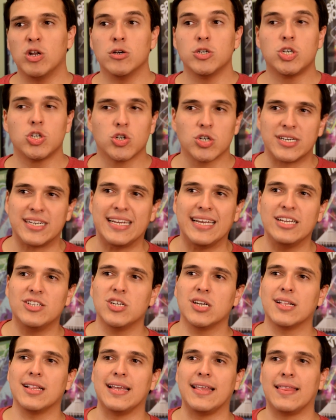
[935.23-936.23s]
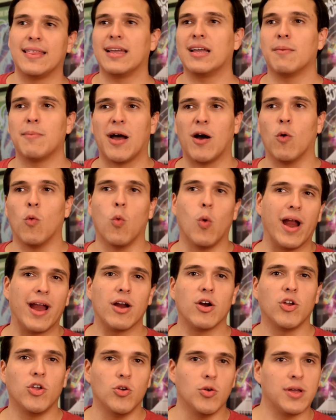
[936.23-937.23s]
strategically think about
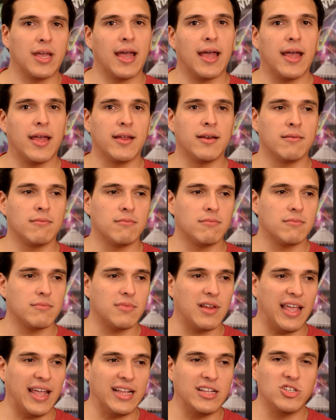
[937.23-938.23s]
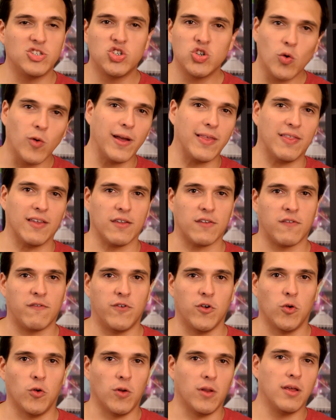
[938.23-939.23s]
where you can enjoy this
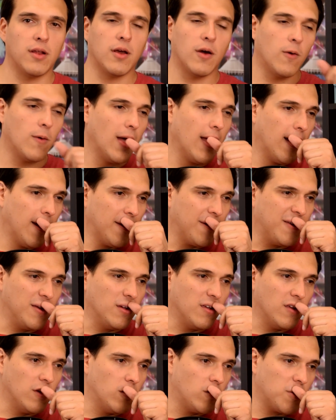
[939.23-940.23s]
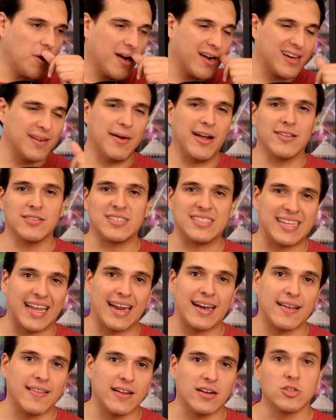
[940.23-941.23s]
food. You talked about
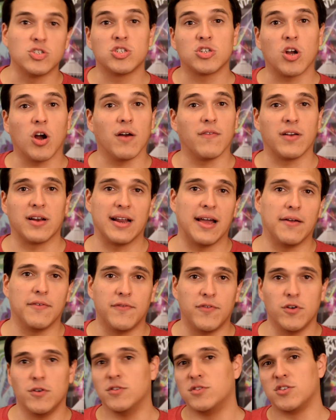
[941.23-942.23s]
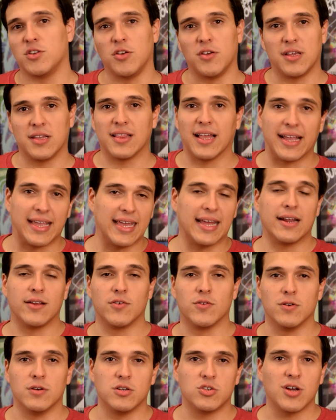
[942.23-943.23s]
standing there and scarfing down food so you could get
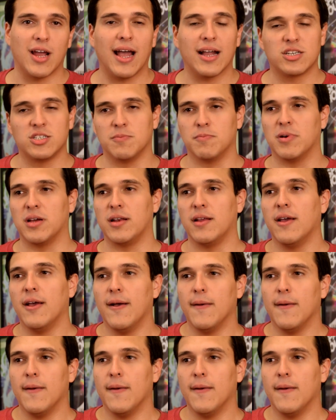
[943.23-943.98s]
into an attraction, but